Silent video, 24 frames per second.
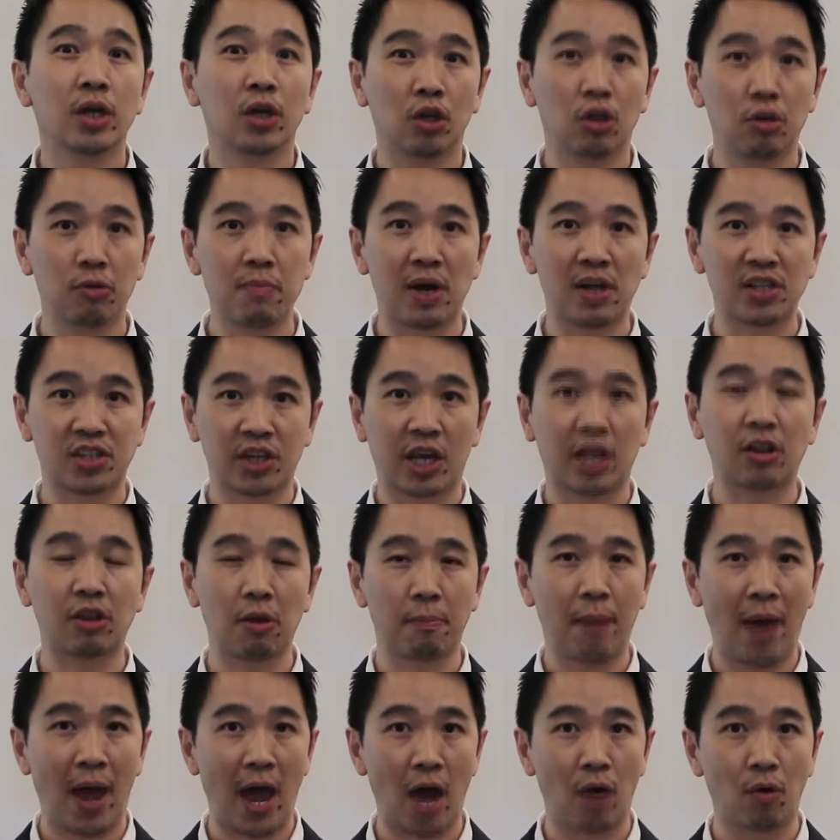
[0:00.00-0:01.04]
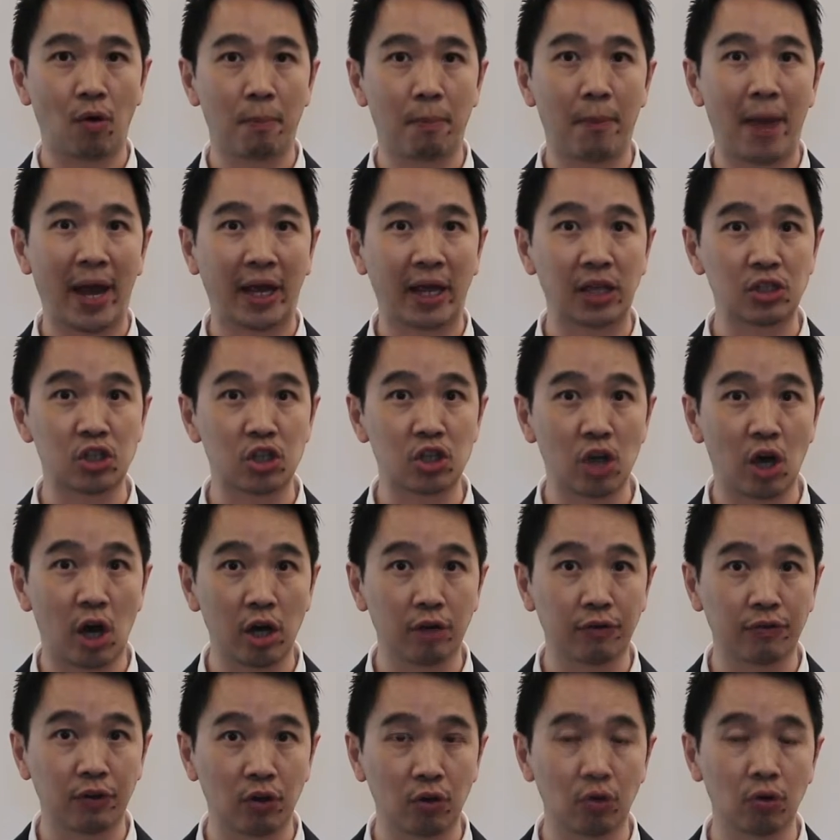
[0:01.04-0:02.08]
You must get the power back inside
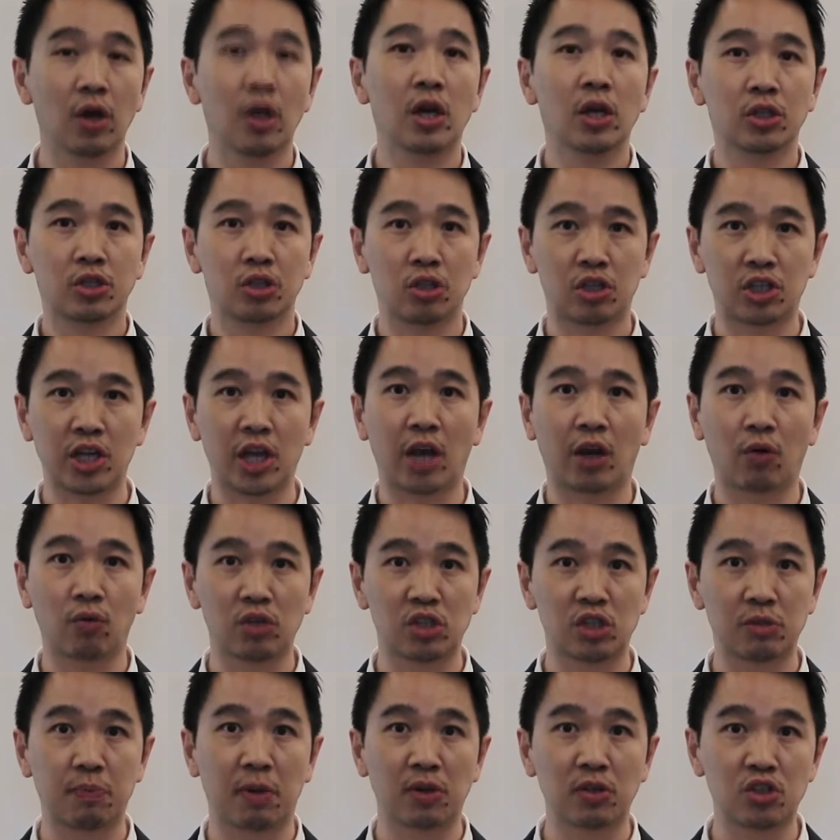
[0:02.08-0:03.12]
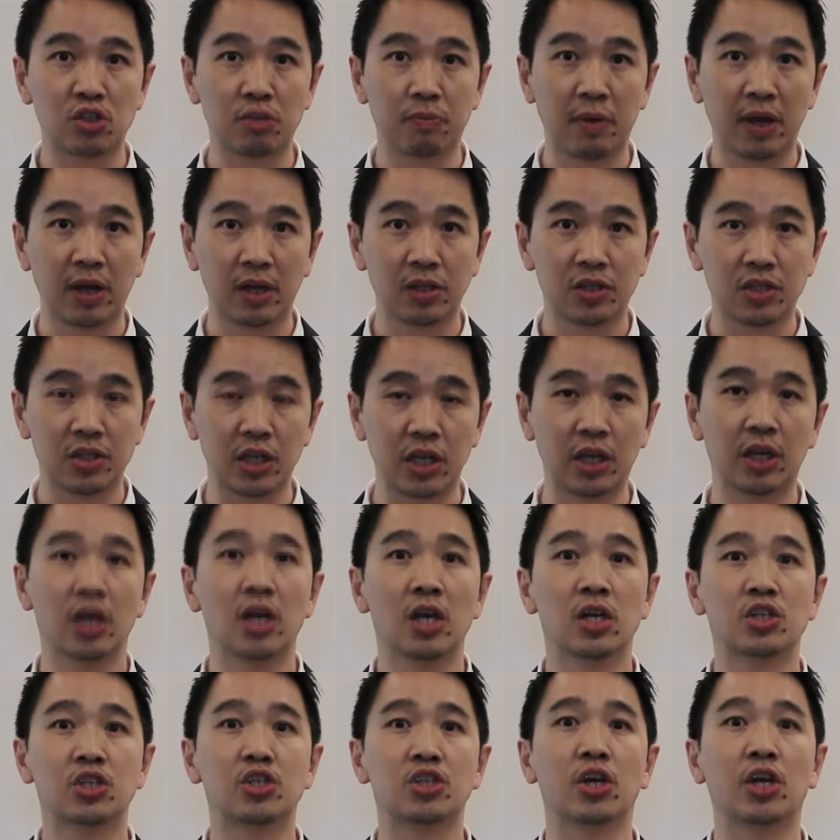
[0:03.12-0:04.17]
of you to take responsibility
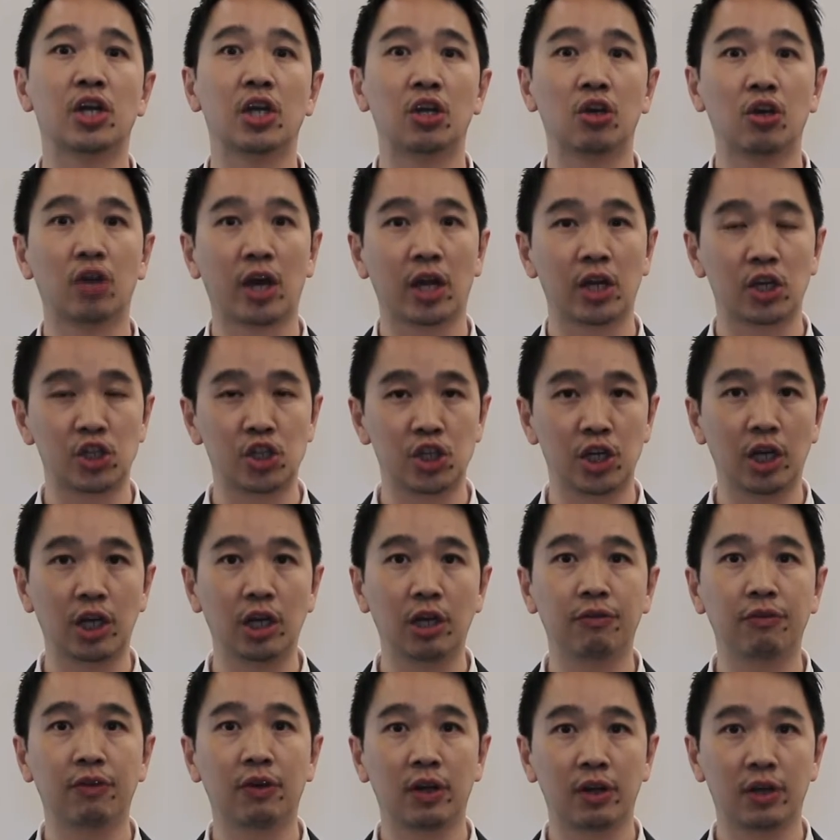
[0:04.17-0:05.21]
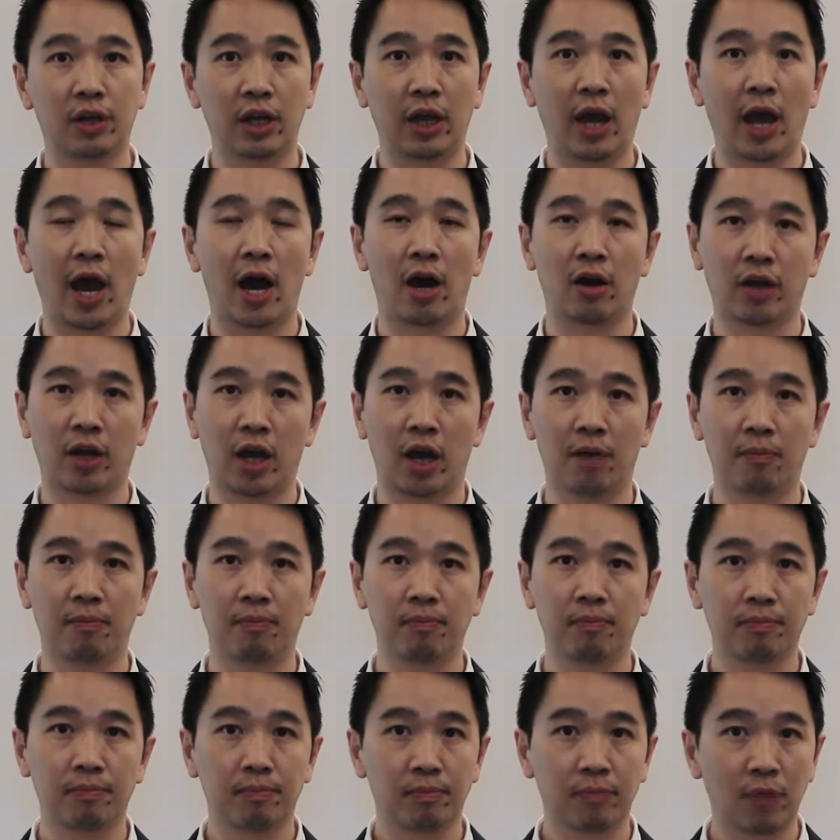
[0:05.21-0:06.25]
so that you can achieve the outcome
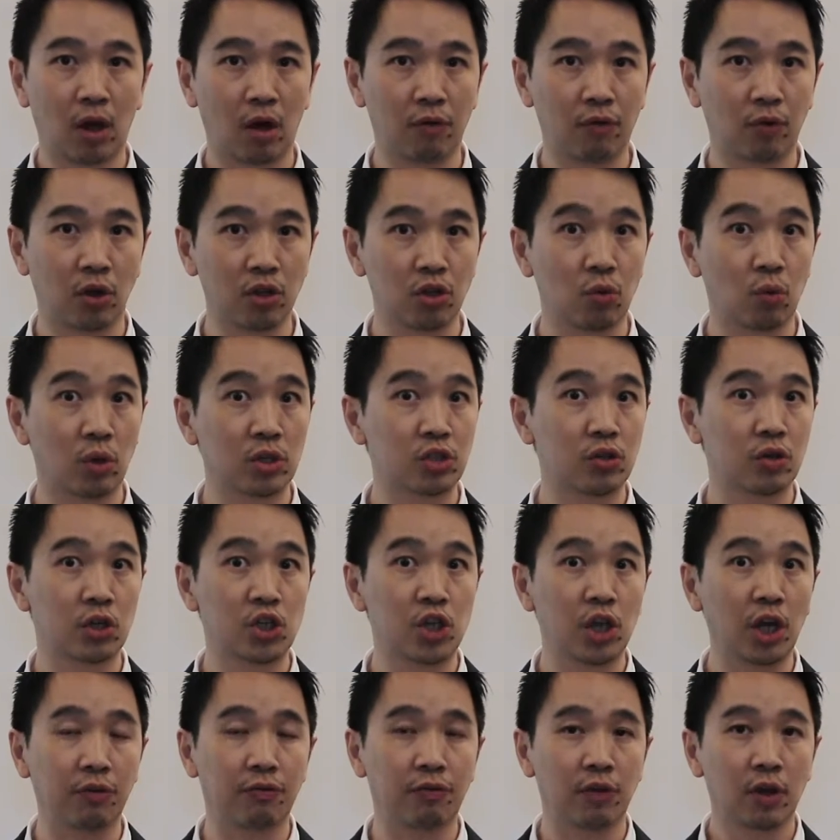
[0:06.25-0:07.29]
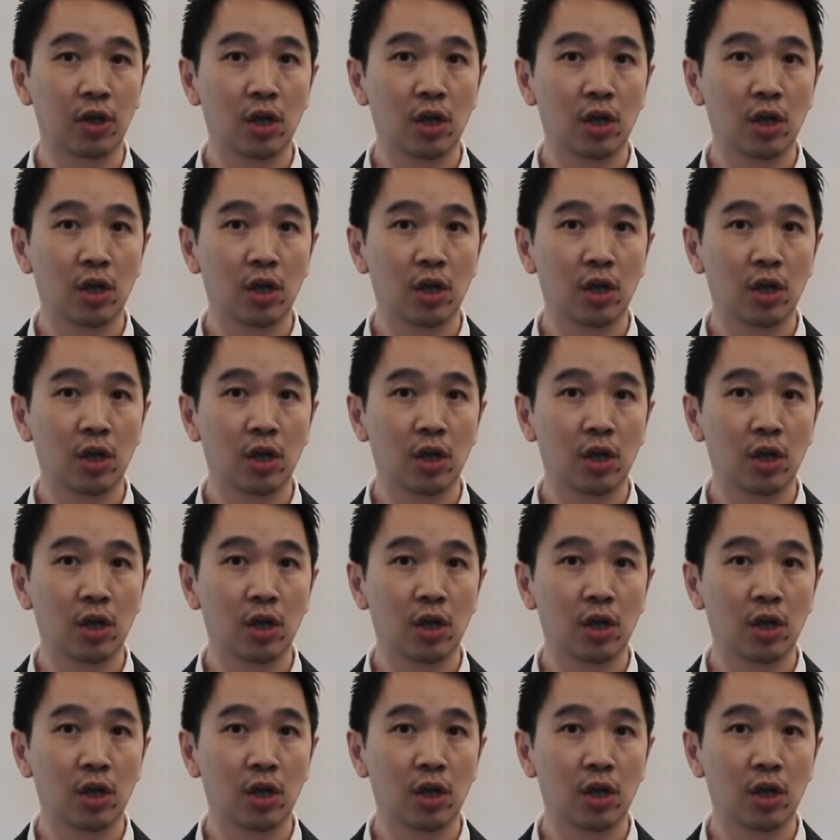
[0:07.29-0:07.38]
of what you want to achieve.